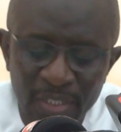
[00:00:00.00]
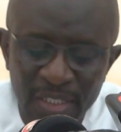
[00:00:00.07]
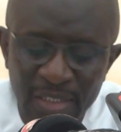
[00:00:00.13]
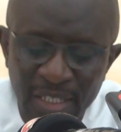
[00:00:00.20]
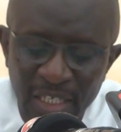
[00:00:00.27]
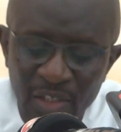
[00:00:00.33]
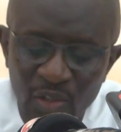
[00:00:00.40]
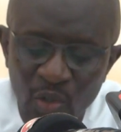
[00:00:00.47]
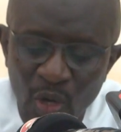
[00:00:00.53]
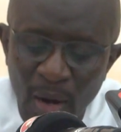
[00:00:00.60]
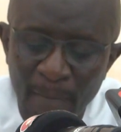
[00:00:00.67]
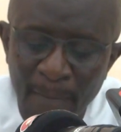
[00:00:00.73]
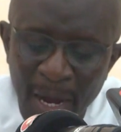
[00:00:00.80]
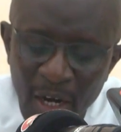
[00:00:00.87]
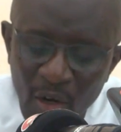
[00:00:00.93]
is that you
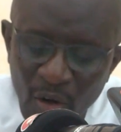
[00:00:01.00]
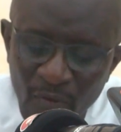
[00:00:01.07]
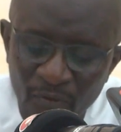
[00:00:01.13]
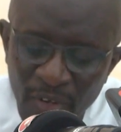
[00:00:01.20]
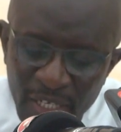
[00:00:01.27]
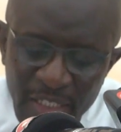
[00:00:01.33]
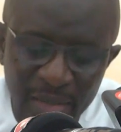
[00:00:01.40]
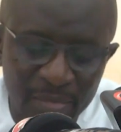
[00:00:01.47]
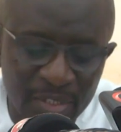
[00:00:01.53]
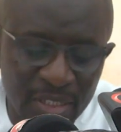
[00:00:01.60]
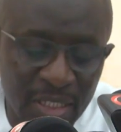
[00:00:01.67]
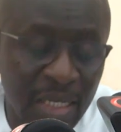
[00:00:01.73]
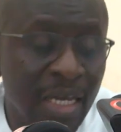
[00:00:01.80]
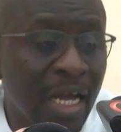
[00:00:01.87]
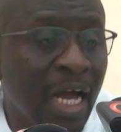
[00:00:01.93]
abandoned victims
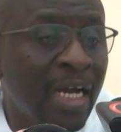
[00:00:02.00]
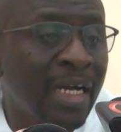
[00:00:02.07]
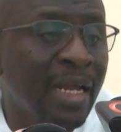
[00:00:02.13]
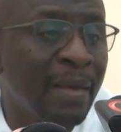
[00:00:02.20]
and